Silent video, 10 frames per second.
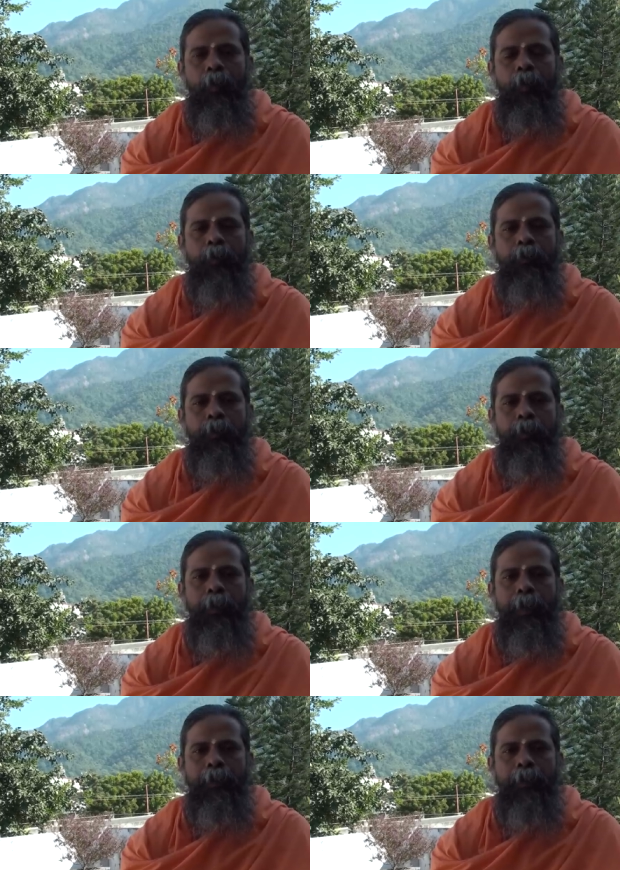Hamsa
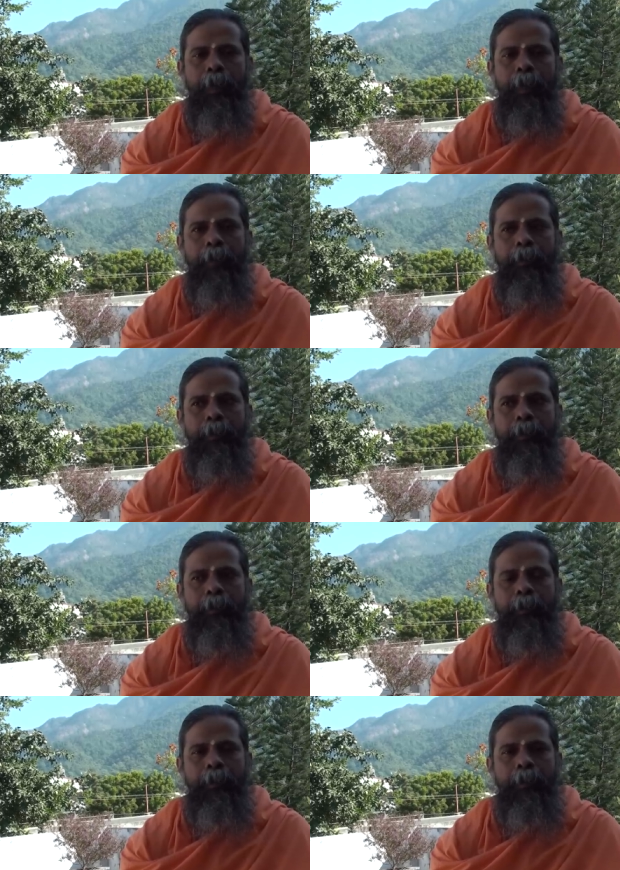Sadhana
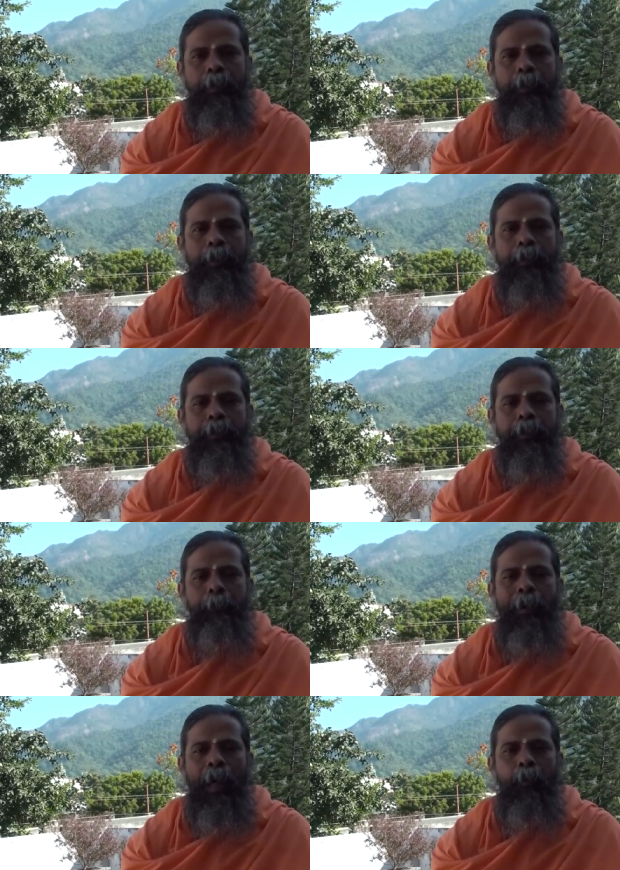is the
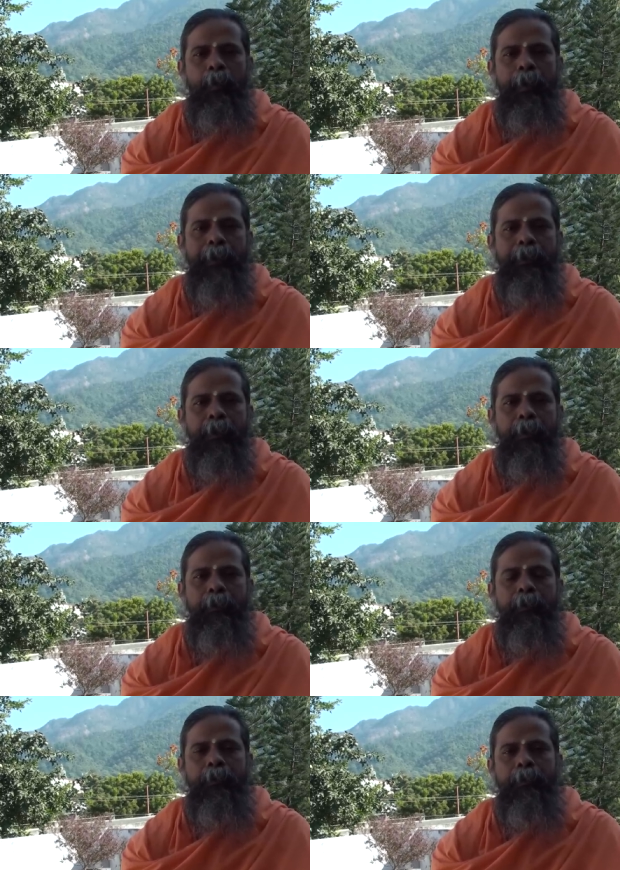foundation
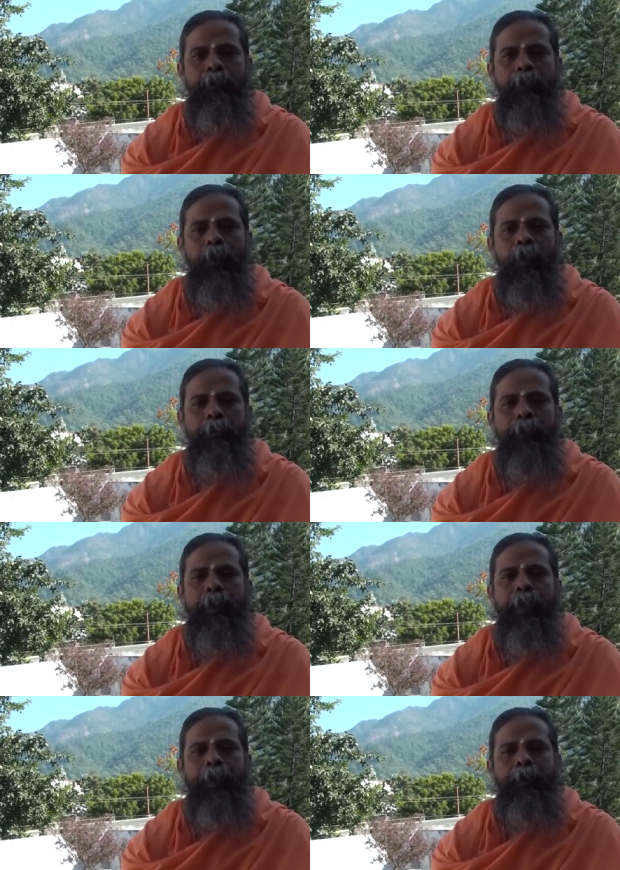of
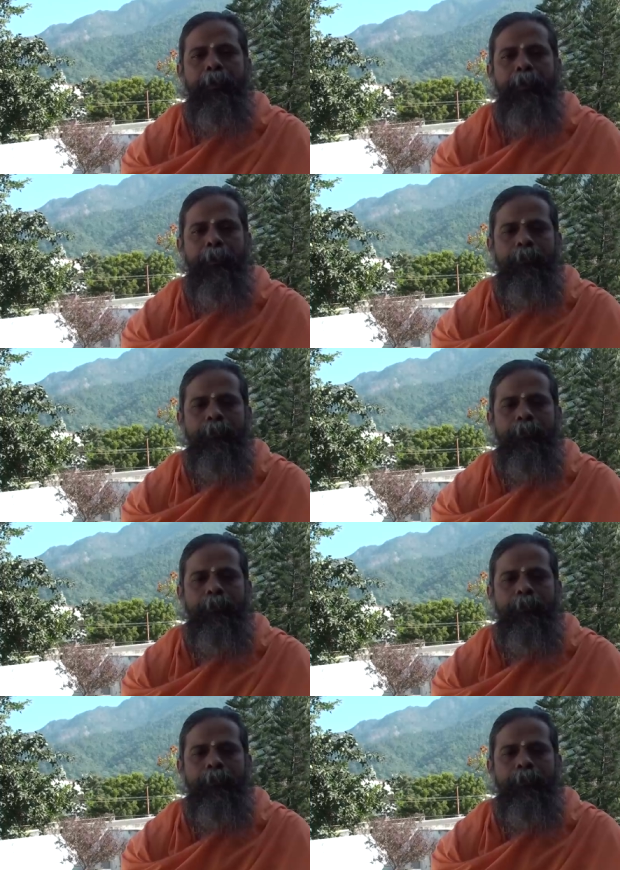Kriya Yoga.